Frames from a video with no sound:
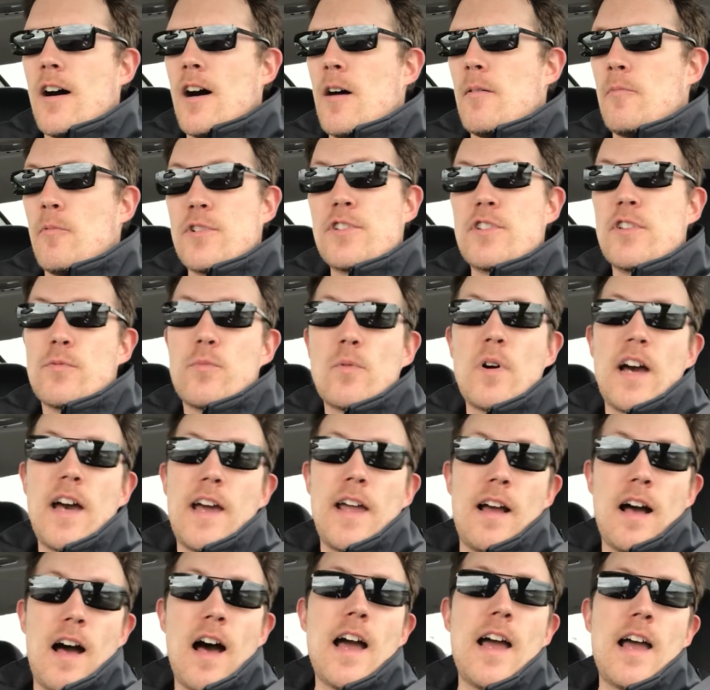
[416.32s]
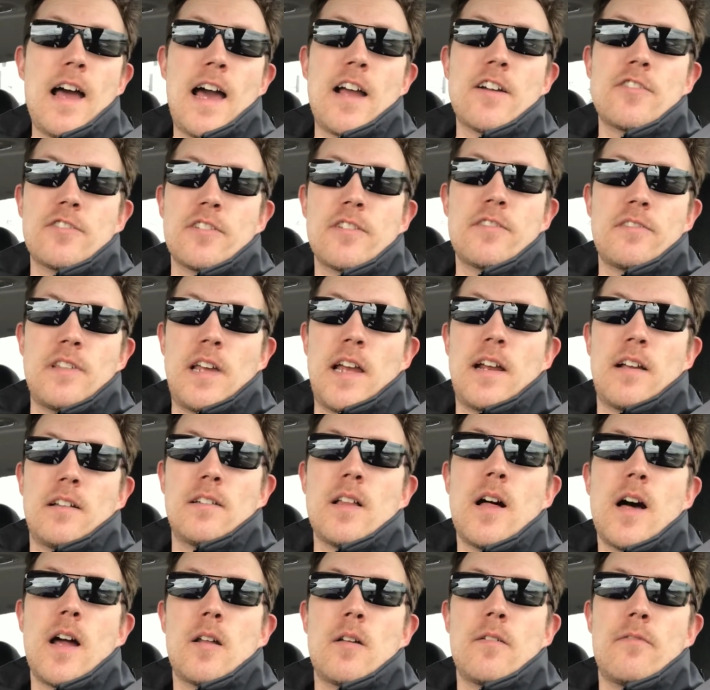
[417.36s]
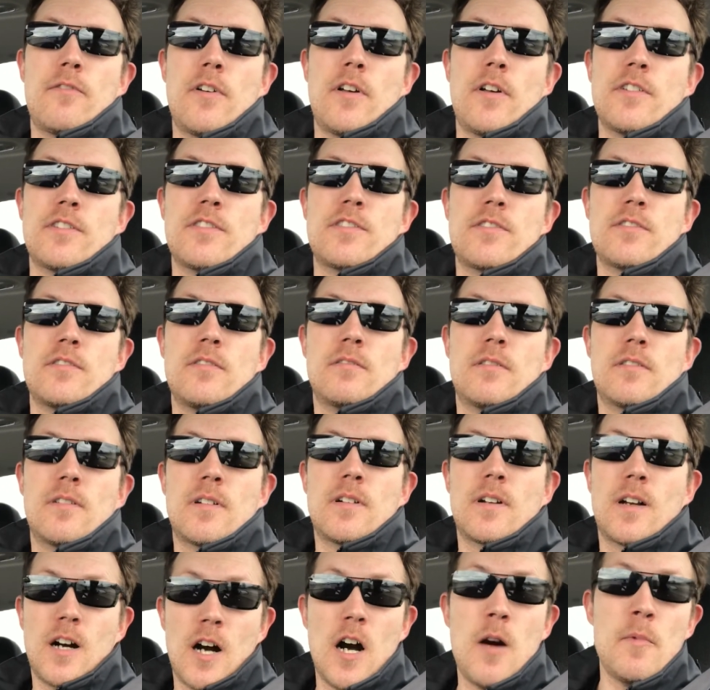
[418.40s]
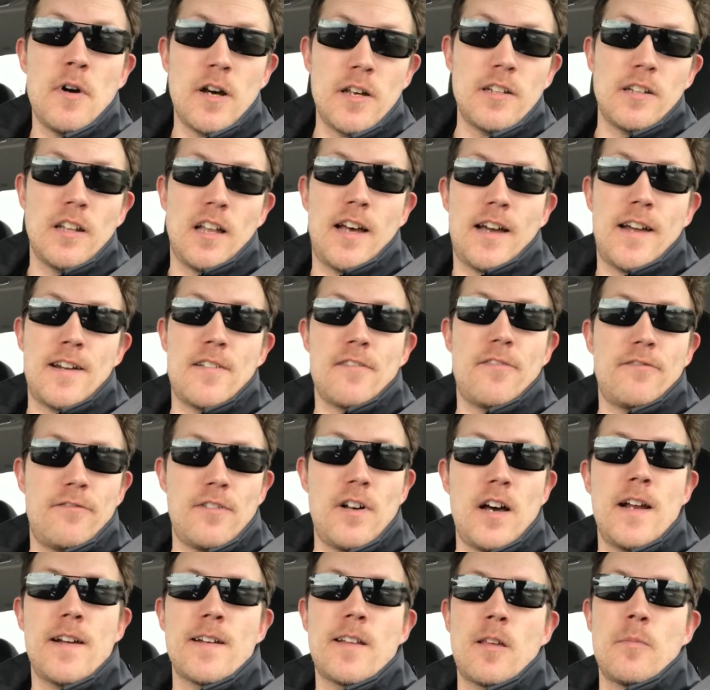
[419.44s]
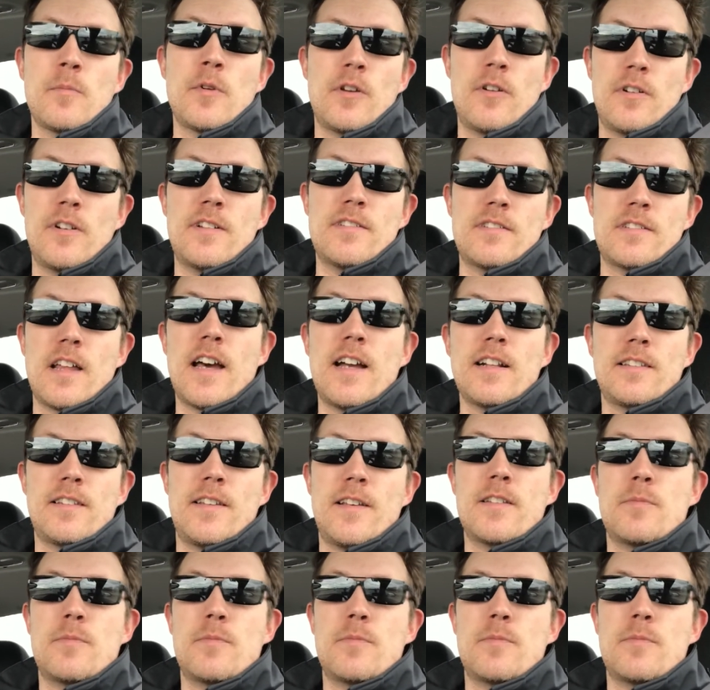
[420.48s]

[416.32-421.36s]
Which is why I actually think a lot of us come online to find communities like this